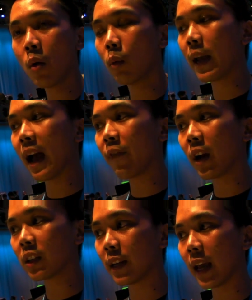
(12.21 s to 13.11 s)
What we have
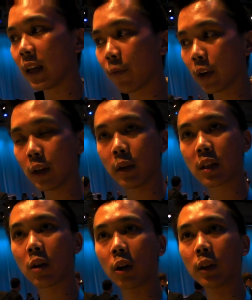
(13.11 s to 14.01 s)
here today for you is
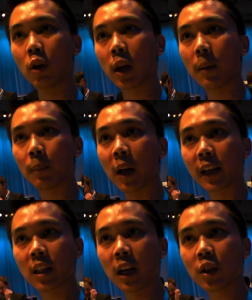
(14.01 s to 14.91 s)
called Nokia Plug
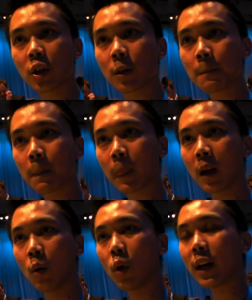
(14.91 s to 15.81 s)
and Touch.
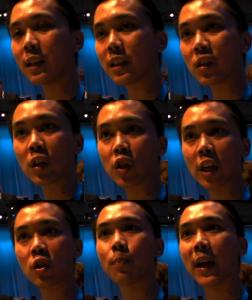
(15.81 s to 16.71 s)
What it is is a
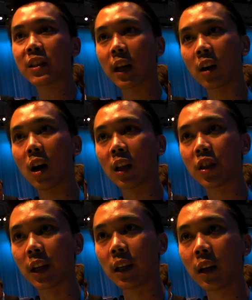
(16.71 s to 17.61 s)
gesture-based
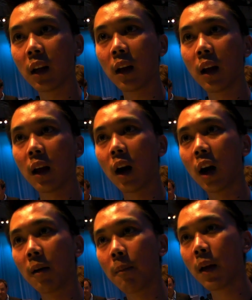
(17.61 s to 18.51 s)
technology
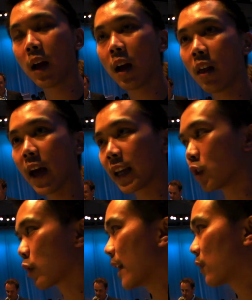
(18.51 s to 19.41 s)
um, that can
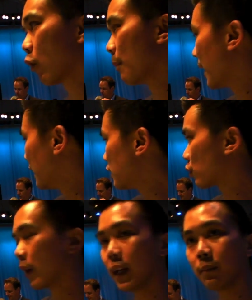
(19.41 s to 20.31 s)
transform any
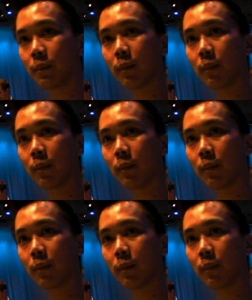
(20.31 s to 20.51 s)
screen.